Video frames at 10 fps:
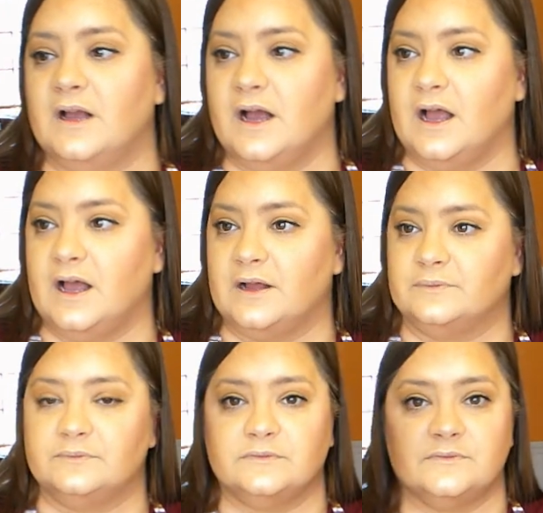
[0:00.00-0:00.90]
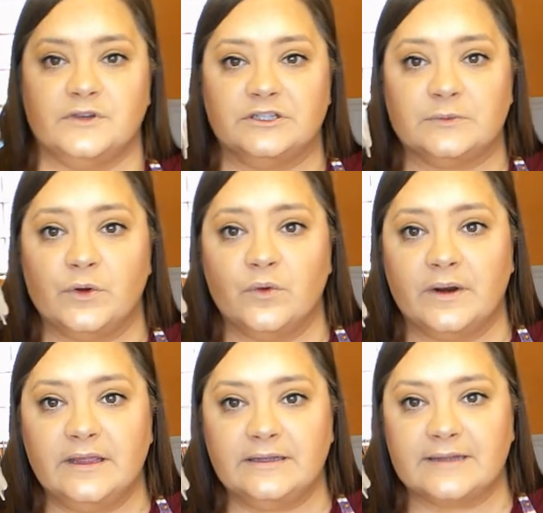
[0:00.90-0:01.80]
You just pull one
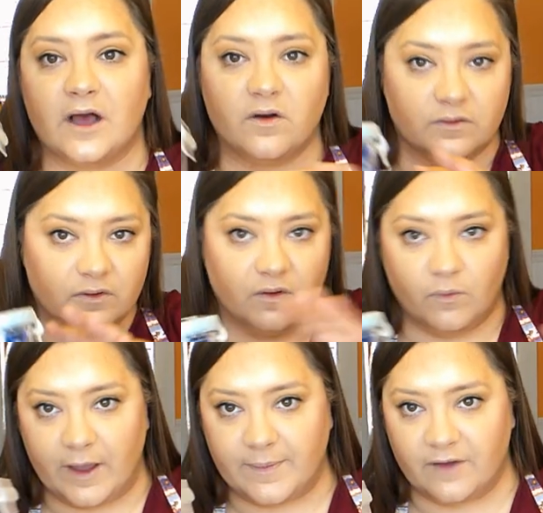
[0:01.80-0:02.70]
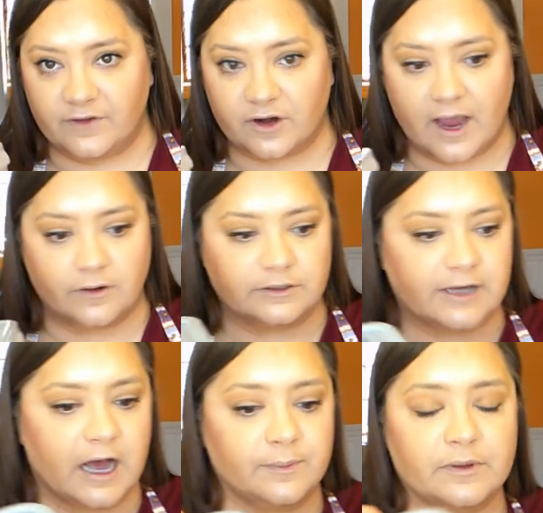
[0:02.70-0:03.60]
of these out, wipe off your
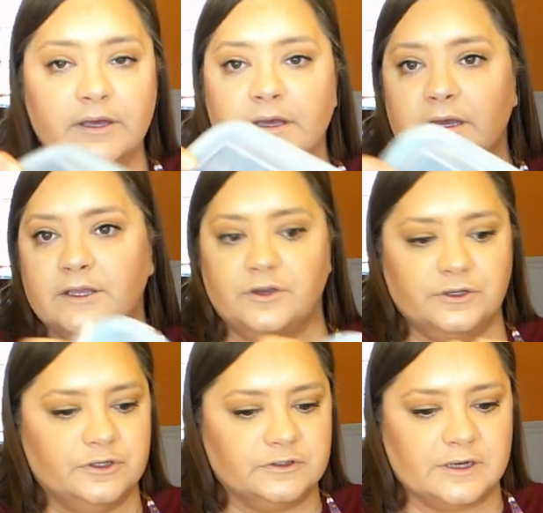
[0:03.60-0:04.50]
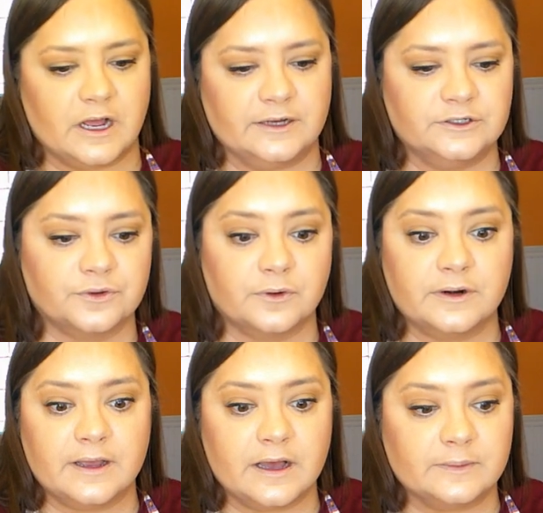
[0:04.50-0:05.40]
countertop. You could use it on
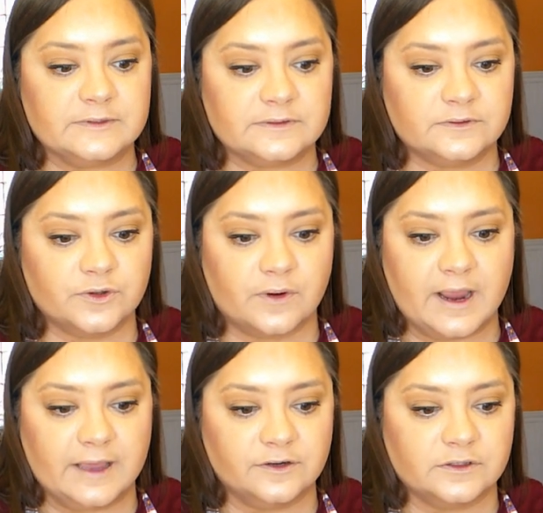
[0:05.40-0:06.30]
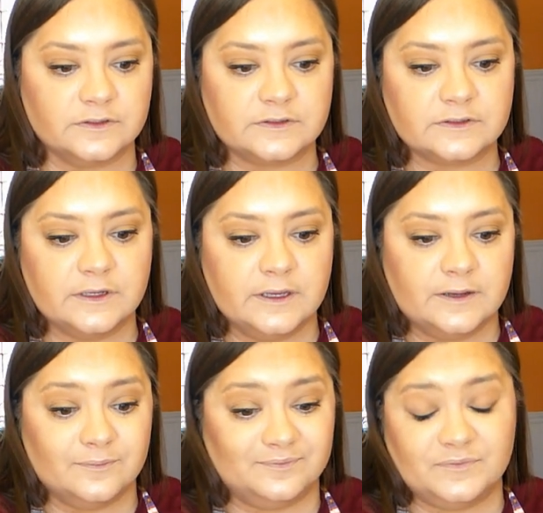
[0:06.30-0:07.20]
doorknobs, door handles.
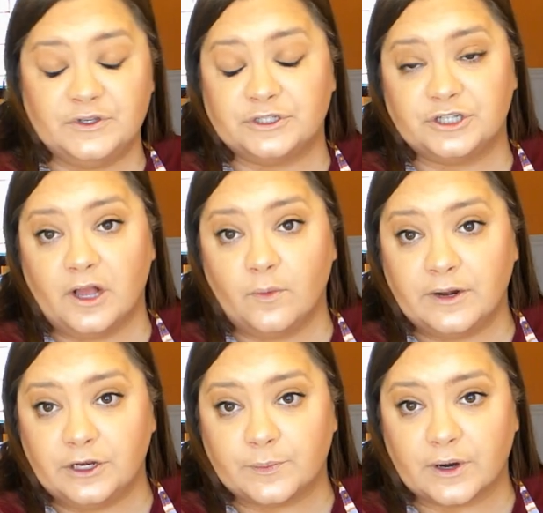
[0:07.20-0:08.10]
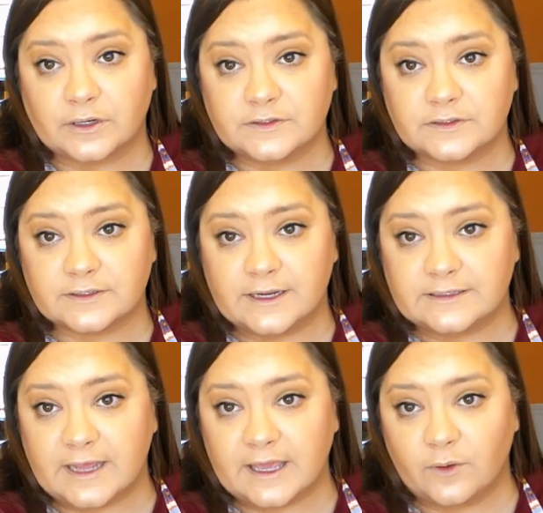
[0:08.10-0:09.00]
You could chuck one in your purse and
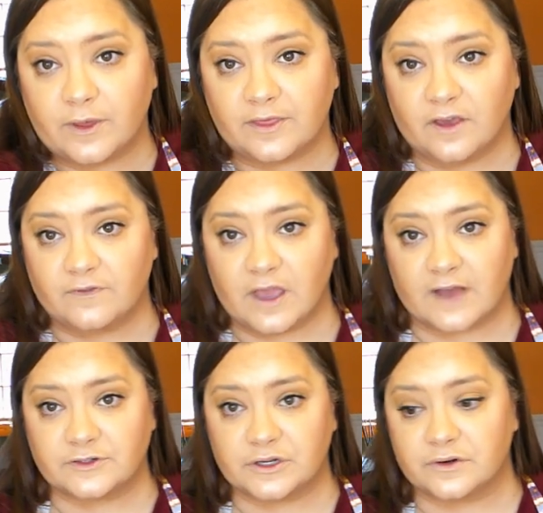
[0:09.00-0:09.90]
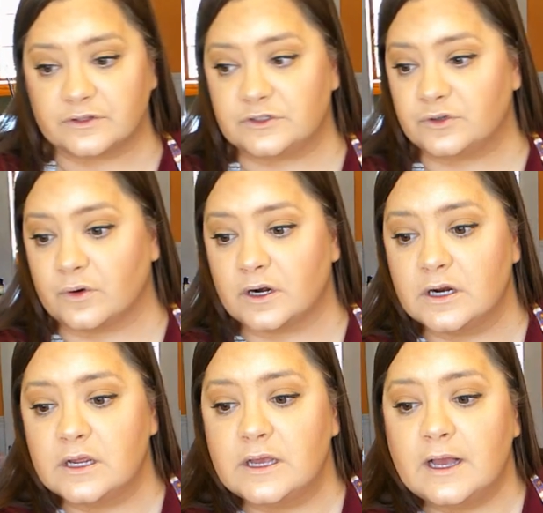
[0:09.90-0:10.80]
take it with you if you have to go to the store.
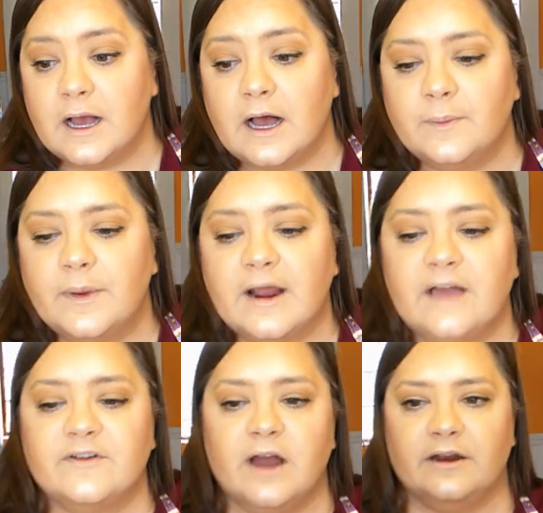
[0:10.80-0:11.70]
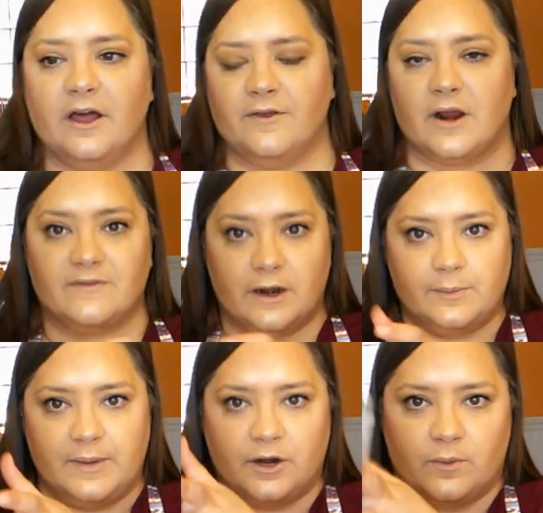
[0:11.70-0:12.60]
But I've got a
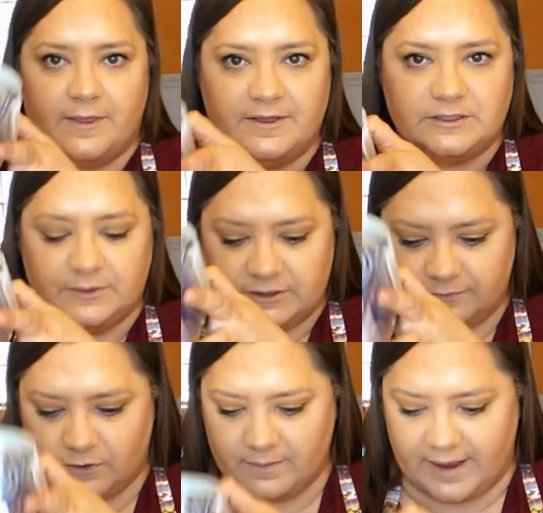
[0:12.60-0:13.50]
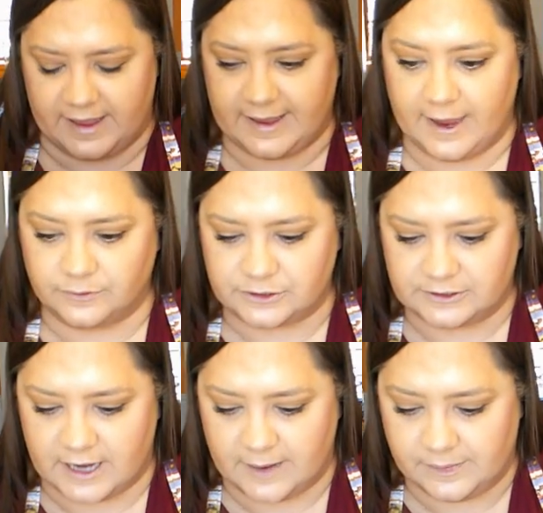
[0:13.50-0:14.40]
bigger one. This one's for my
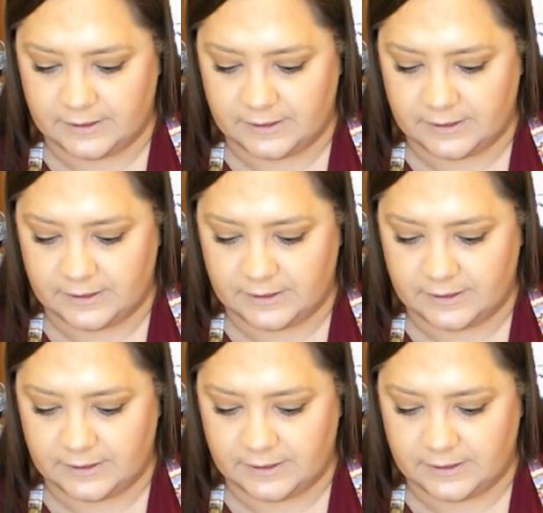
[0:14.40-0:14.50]
countertop.